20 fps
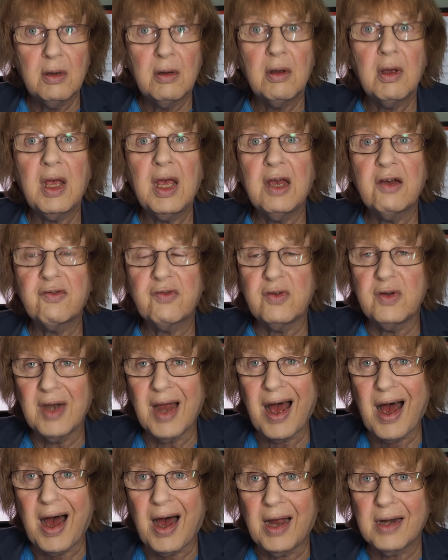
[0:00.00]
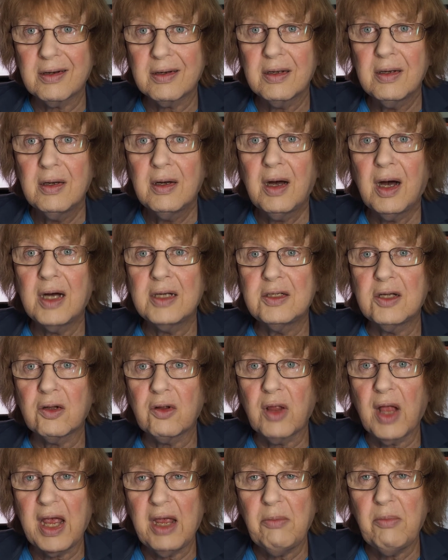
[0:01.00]
If not, a
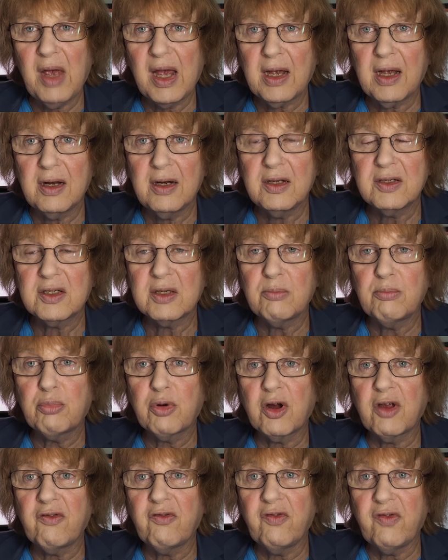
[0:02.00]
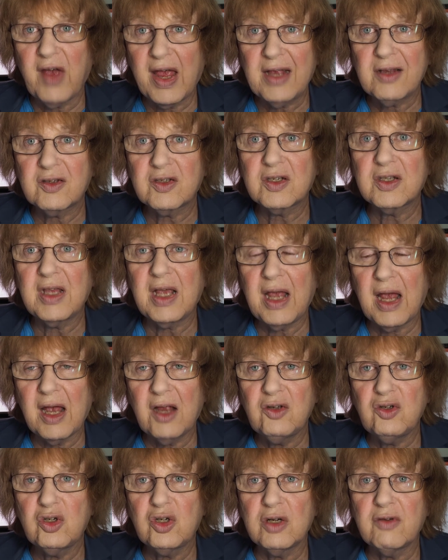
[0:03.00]
delay mechanism prevents the
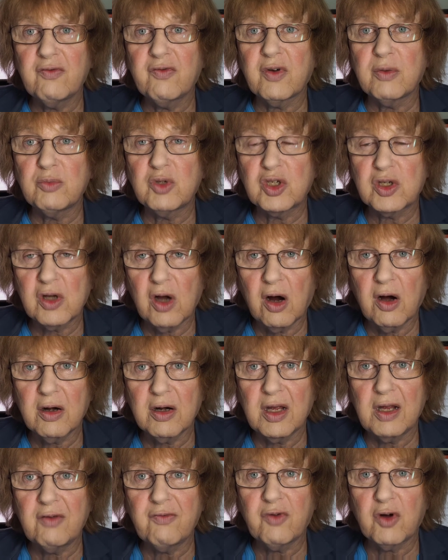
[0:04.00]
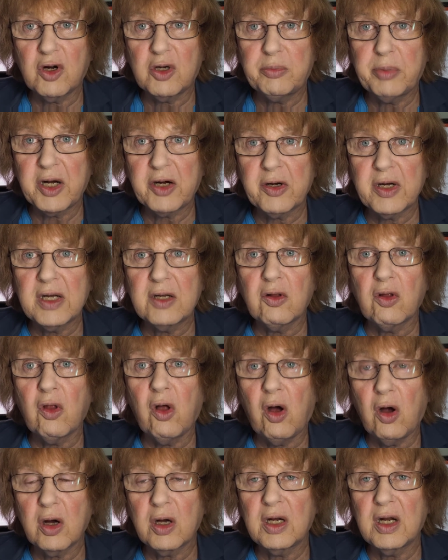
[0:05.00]
engine from starting for a period
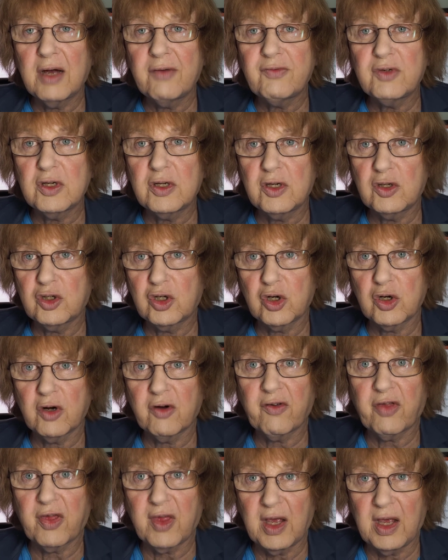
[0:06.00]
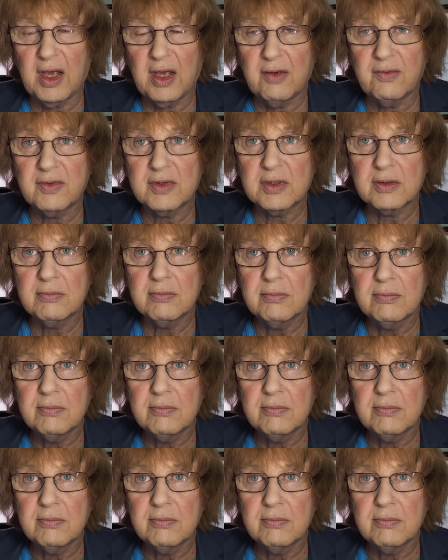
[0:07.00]
long enough to deter thieves.